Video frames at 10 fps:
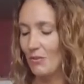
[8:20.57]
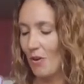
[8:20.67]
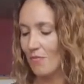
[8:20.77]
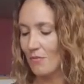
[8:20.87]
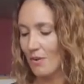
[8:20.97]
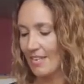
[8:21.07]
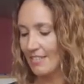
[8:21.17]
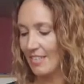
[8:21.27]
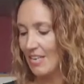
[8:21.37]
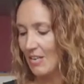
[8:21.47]
Go for
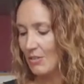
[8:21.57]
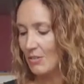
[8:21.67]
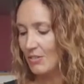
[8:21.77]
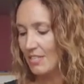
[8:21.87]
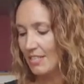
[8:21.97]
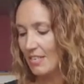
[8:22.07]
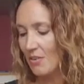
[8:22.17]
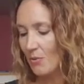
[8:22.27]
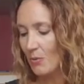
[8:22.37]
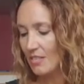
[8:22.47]
it. You're
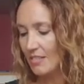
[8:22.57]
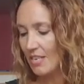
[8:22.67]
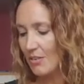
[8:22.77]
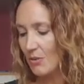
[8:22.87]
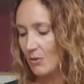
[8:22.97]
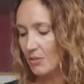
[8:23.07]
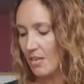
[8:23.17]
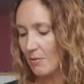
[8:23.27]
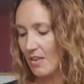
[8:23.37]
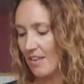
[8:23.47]
taking a risk in your
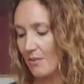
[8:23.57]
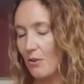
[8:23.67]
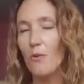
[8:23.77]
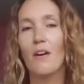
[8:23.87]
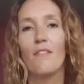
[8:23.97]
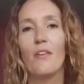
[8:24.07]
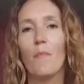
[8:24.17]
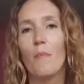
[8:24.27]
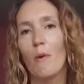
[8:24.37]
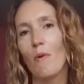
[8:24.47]
career. You have
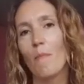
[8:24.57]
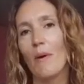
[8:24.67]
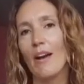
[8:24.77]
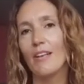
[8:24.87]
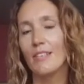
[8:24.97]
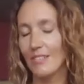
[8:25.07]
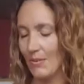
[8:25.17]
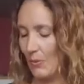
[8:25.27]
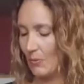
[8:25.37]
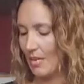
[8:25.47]
your power back.
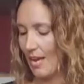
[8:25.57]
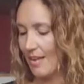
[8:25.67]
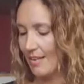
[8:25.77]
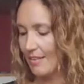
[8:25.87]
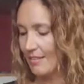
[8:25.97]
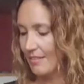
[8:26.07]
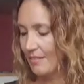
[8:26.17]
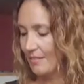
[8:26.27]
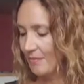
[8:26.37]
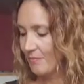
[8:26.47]
Okay.
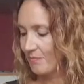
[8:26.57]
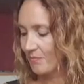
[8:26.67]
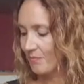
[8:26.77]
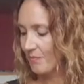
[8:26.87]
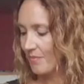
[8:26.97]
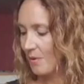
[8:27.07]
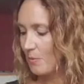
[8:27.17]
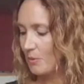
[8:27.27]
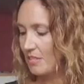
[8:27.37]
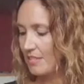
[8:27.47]

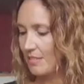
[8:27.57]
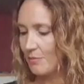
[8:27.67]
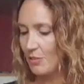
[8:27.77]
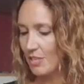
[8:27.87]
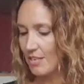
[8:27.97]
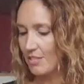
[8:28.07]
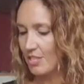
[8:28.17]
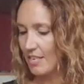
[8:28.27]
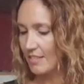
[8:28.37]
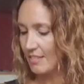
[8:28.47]
Positive
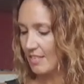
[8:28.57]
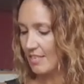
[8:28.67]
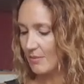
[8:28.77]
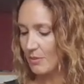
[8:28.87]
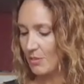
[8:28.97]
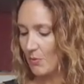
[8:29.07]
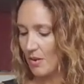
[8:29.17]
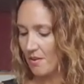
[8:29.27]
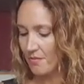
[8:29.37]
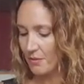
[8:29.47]
changes here with the
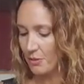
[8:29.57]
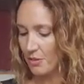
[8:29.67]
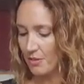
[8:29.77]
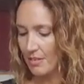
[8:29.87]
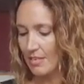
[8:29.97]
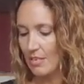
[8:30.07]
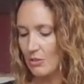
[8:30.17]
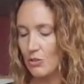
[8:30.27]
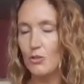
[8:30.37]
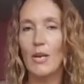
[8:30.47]
Wheel of Fortune.
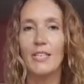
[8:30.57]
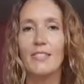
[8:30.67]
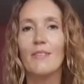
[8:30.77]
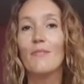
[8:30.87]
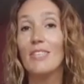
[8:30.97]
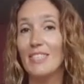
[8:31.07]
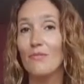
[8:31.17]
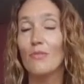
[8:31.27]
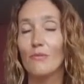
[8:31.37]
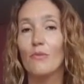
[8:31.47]
You're trying something
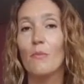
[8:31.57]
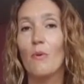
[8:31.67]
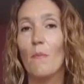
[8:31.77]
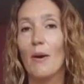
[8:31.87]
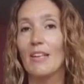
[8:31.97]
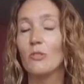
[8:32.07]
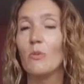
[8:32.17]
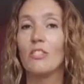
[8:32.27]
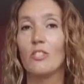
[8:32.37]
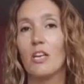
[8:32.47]
different from your past
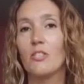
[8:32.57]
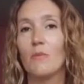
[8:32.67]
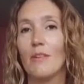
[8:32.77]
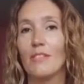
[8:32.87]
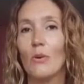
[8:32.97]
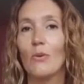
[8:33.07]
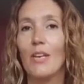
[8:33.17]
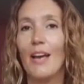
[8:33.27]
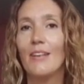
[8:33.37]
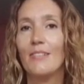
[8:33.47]
with judgment.
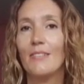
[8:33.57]
Okay.